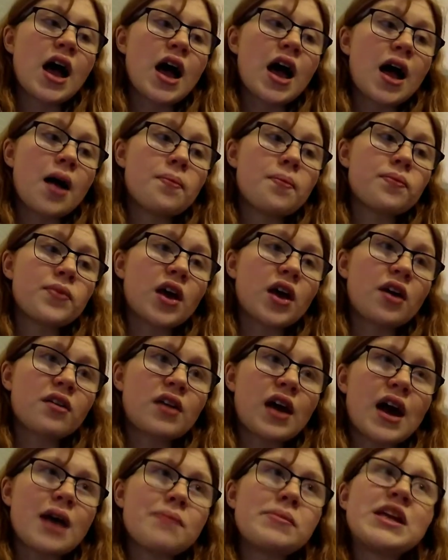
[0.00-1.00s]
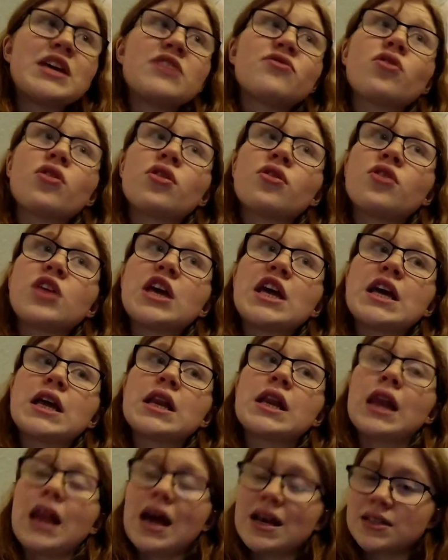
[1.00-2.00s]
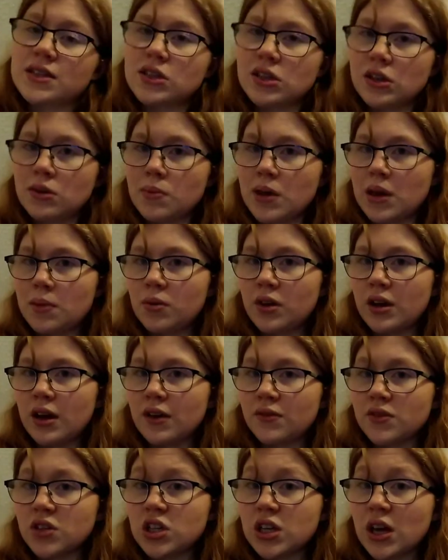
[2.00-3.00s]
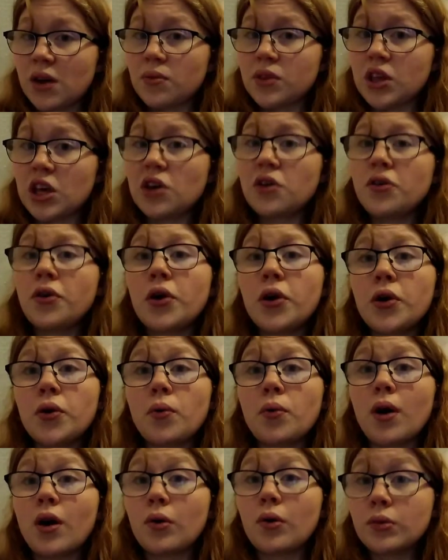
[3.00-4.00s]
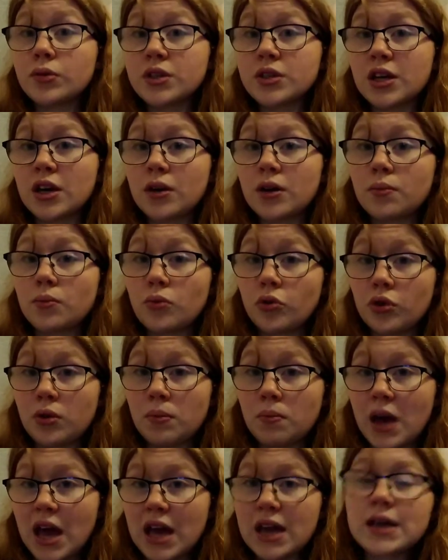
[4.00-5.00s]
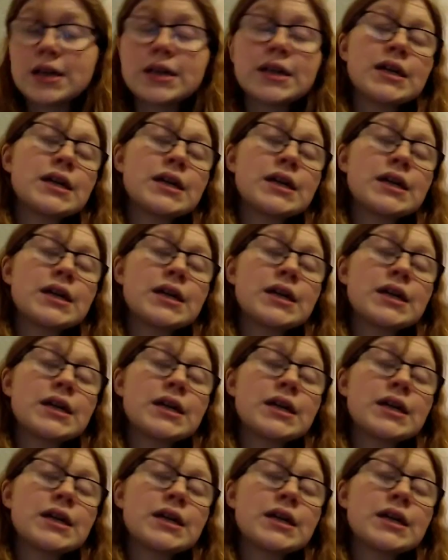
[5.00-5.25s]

Okay, I believe the last two people I have to share with you, who were also born in May.